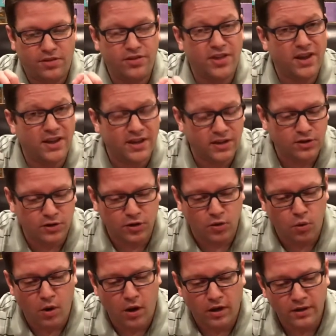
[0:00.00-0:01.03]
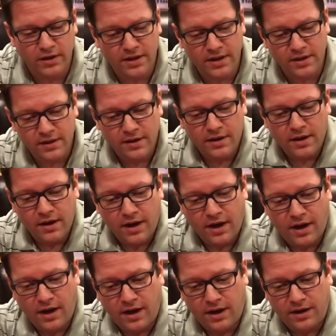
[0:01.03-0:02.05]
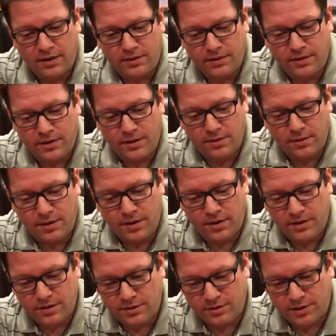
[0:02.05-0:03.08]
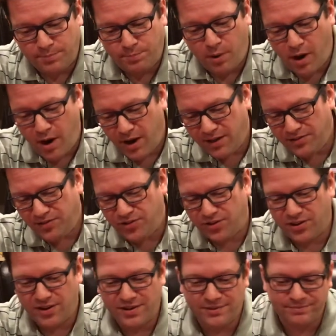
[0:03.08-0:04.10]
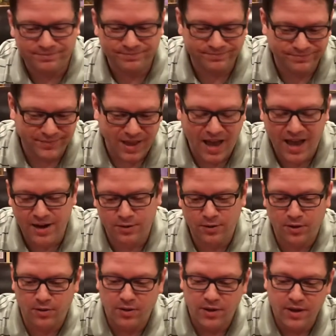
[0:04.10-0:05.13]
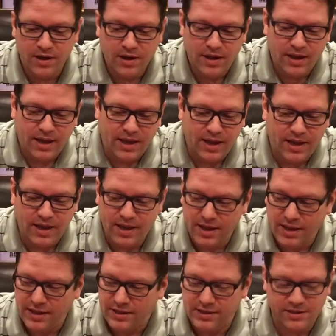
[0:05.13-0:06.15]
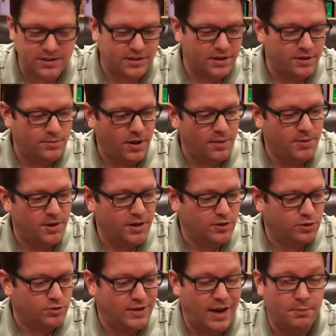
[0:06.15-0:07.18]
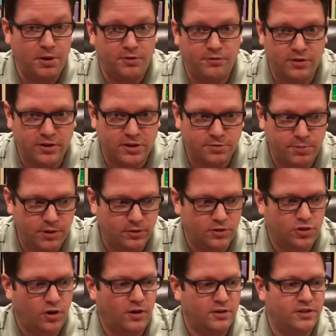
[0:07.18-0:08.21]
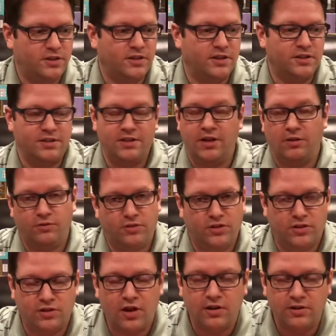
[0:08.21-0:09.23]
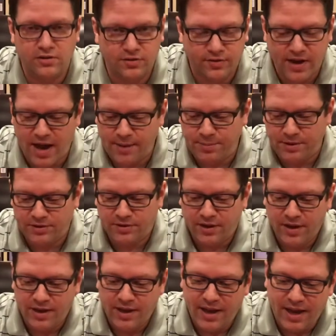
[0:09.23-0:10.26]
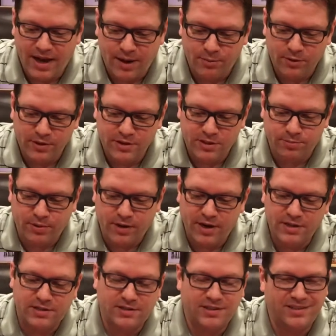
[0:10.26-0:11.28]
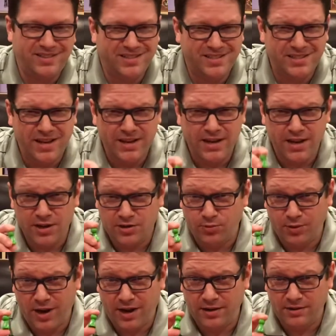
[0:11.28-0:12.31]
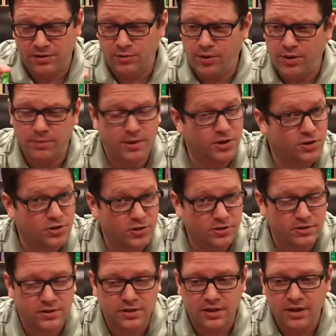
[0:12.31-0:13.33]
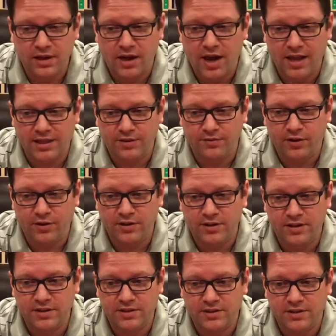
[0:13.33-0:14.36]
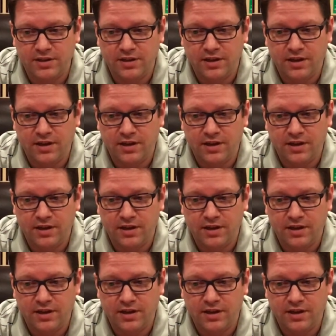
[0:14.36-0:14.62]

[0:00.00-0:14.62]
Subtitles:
thick and good quality. The pawns, I don't know. This is going to be, this was nominated for the Spiel des Jahres. This is going to sell tons of copies, and I'm really surprised in this day and age we're not doing miniatures. At the very least,